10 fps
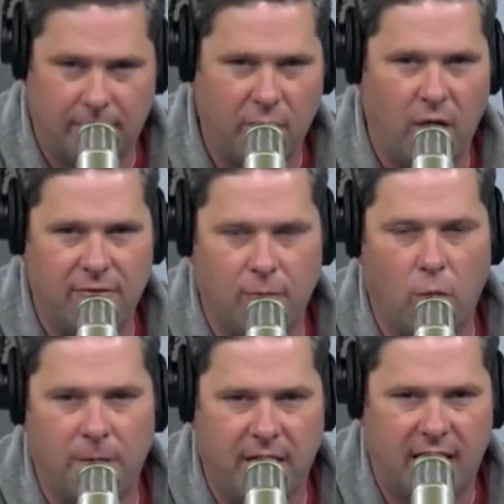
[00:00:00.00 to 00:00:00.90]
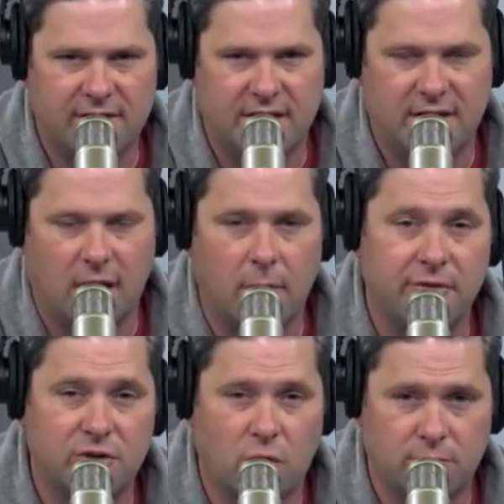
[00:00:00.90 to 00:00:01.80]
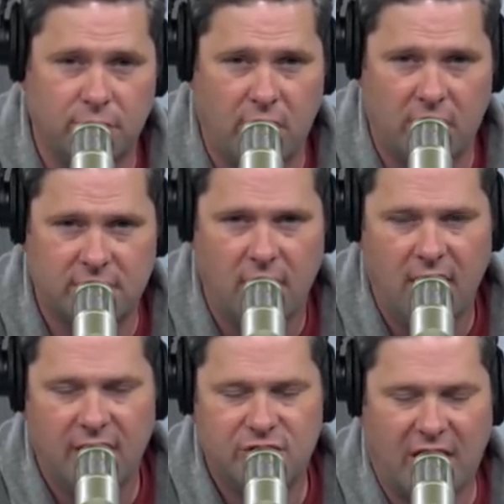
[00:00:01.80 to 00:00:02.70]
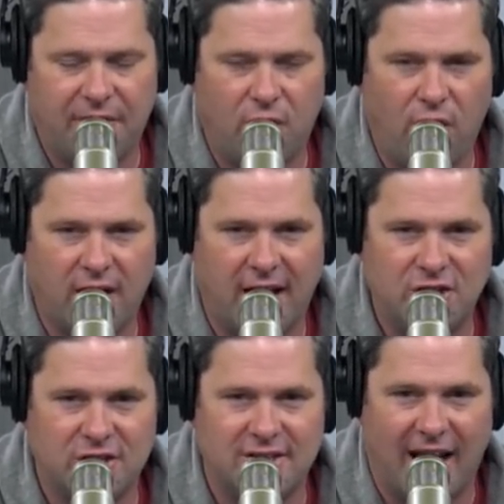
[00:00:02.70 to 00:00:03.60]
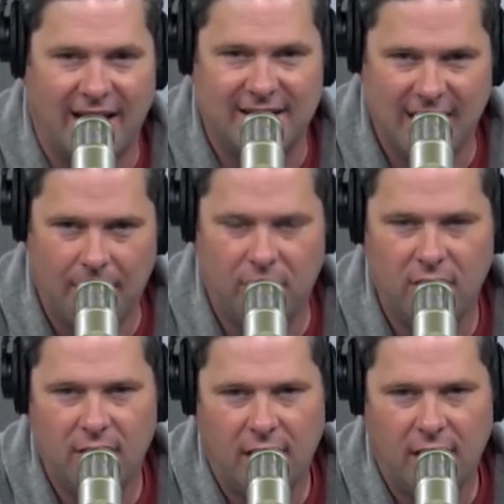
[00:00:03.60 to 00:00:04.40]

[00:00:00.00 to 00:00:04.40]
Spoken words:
By the way, for more on the SEC tournament for the Georgia Bulldogs, check out the Dog Nation Daily Double.